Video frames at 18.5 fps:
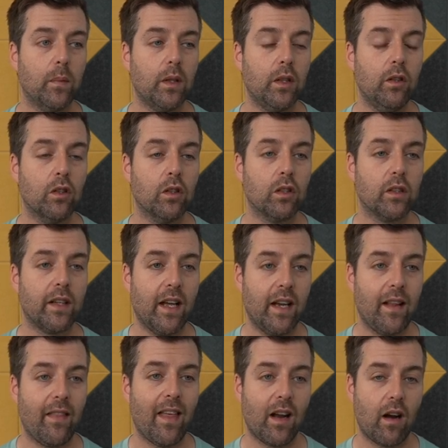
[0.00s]
you're
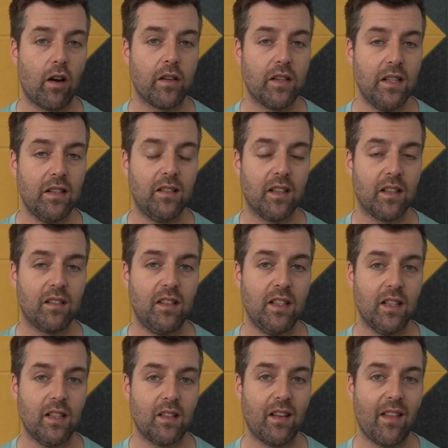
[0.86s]
getting that
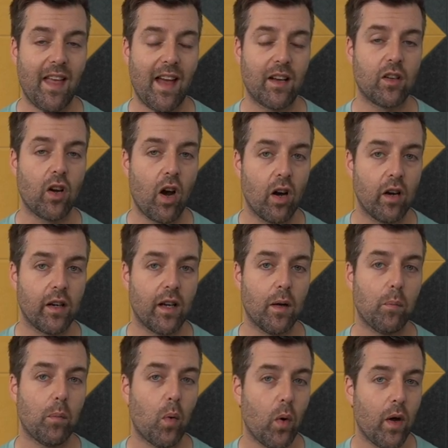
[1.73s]
RT60 into that
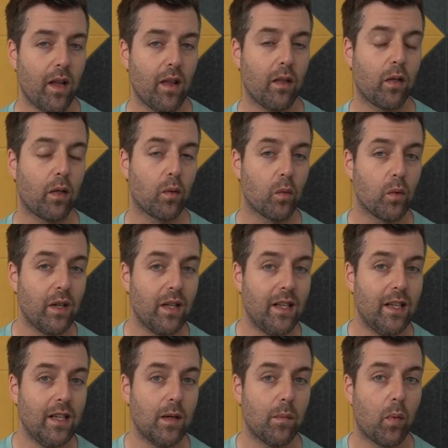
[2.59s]
target
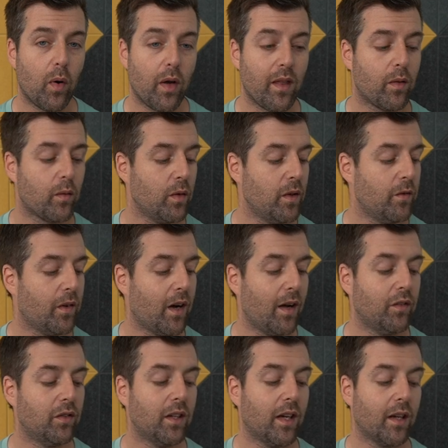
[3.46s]
0.3 to
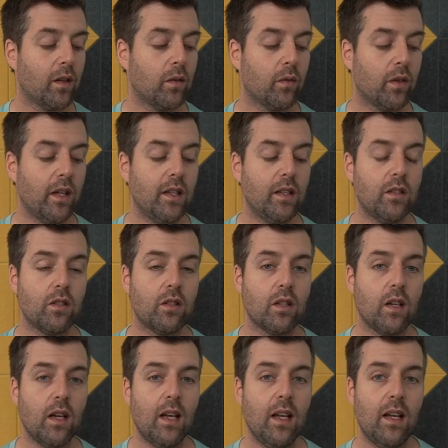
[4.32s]
0.35 second
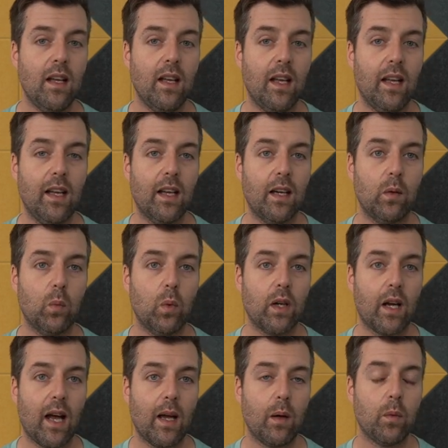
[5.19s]
range, and
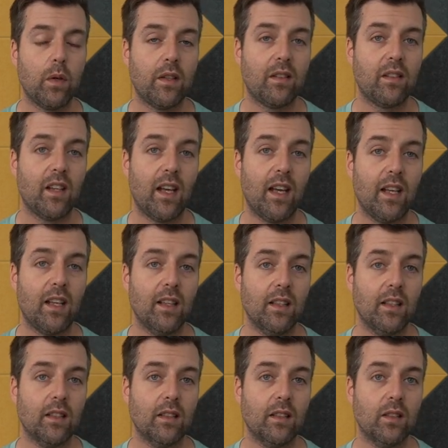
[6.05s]
what I would say
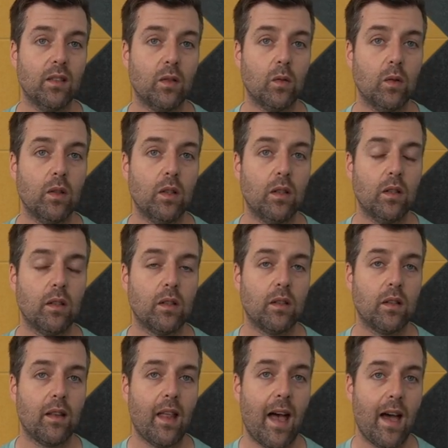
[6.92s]
is
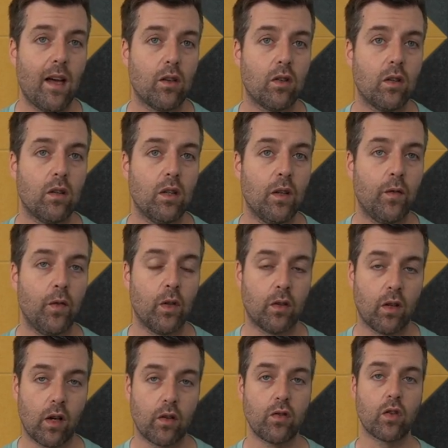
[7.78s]
that
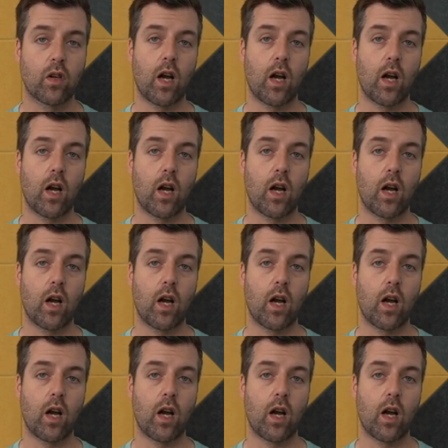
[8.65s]
as long as you're